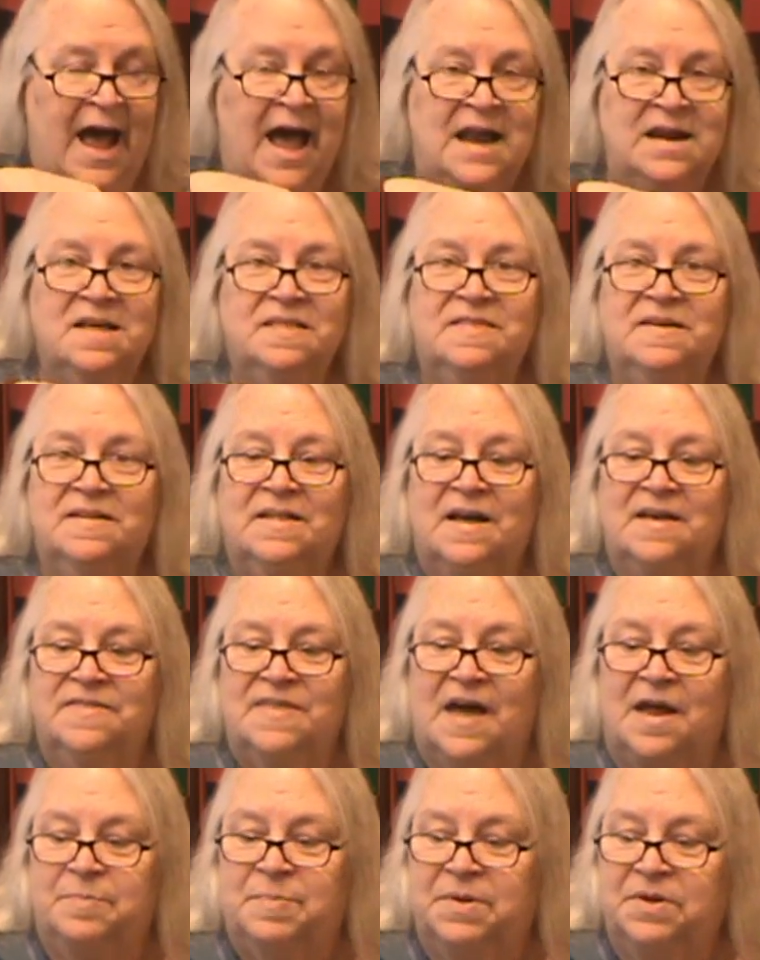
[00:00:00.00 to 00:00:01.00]
Anything like
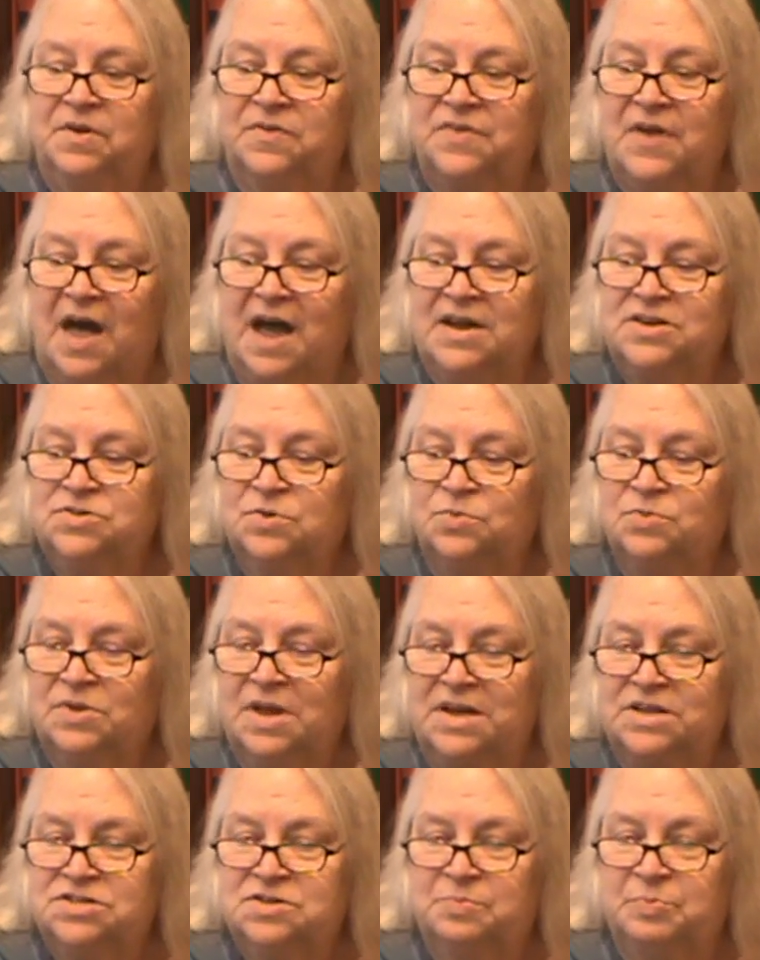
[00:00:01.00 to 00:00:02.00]
that, because I don't
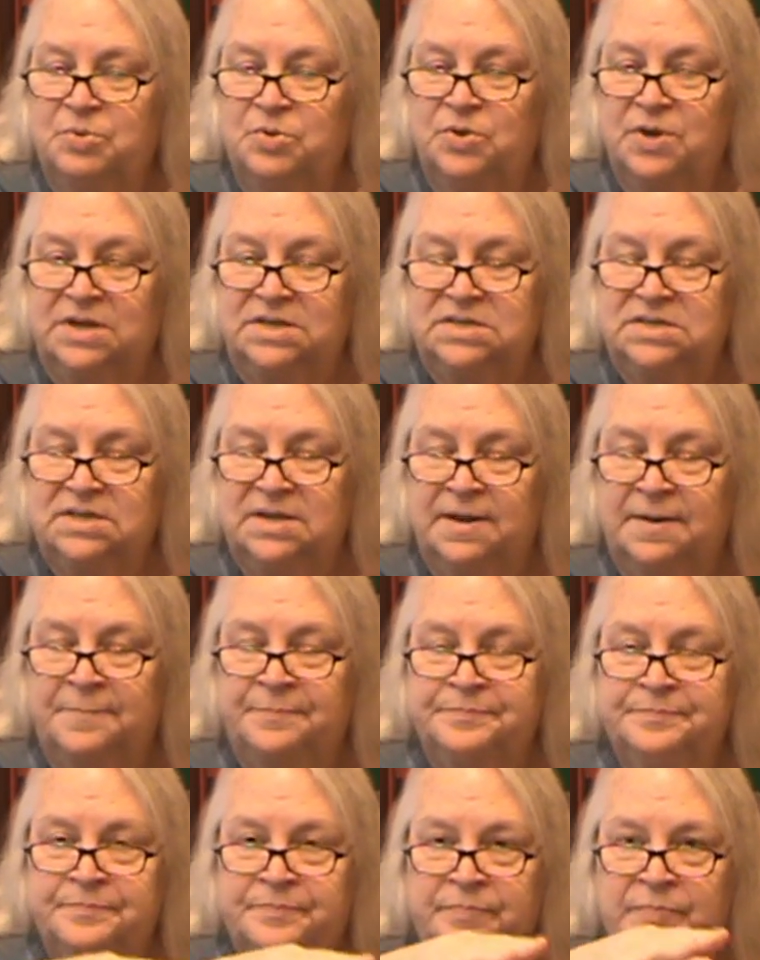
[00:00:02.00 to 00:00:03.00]
like to put
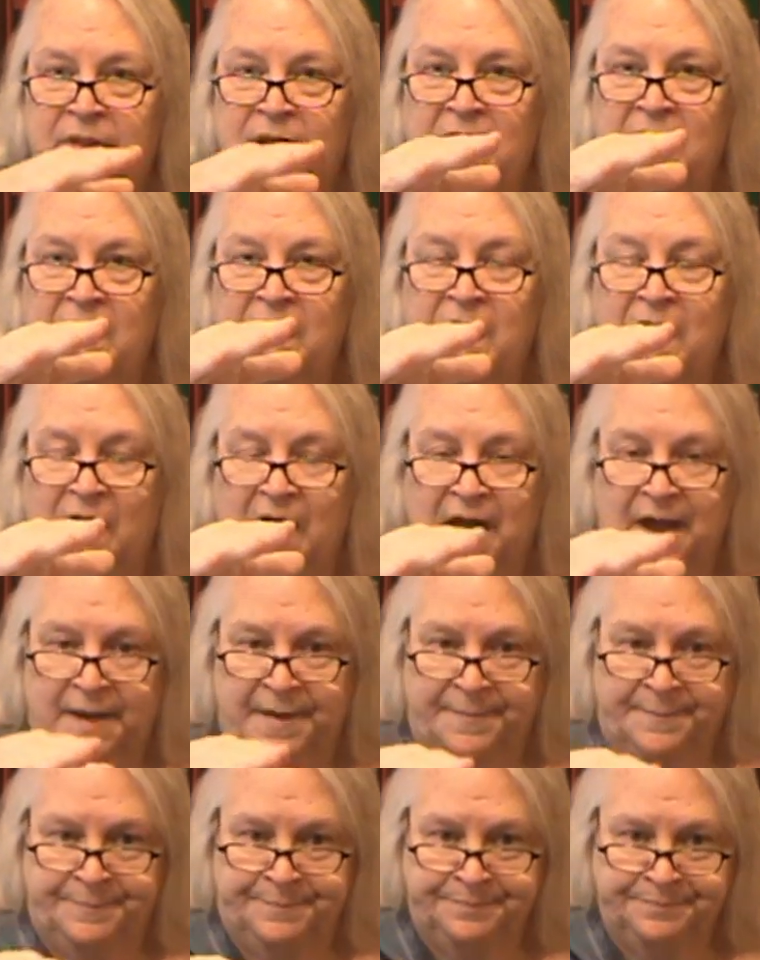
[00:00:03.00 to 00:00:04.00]

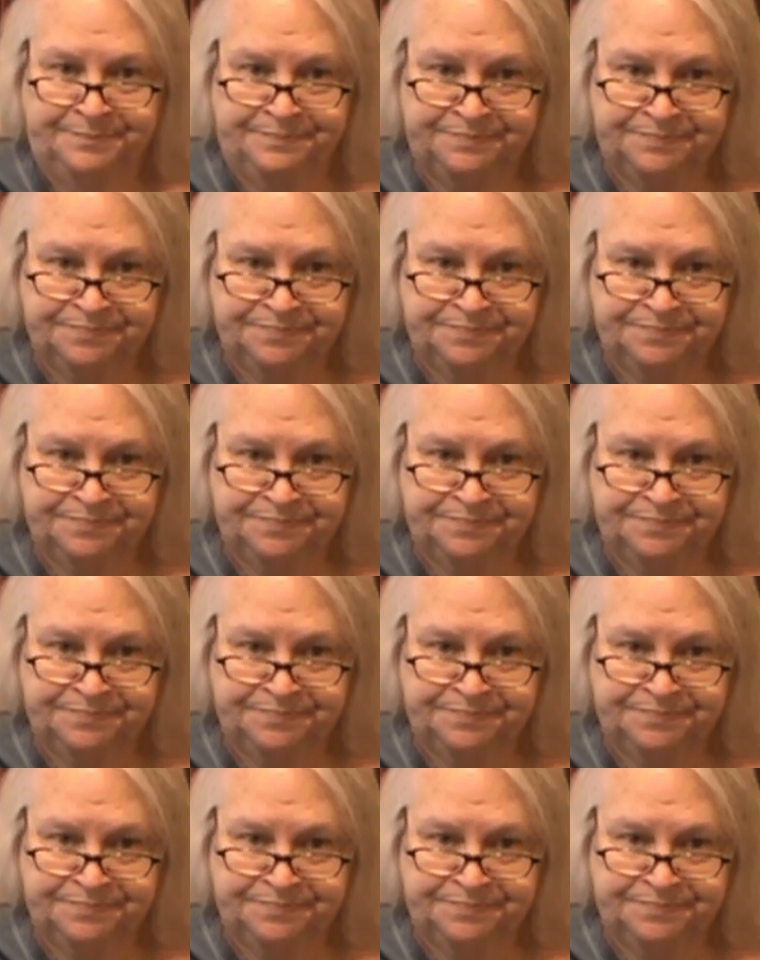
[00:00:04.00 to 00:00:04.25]
um,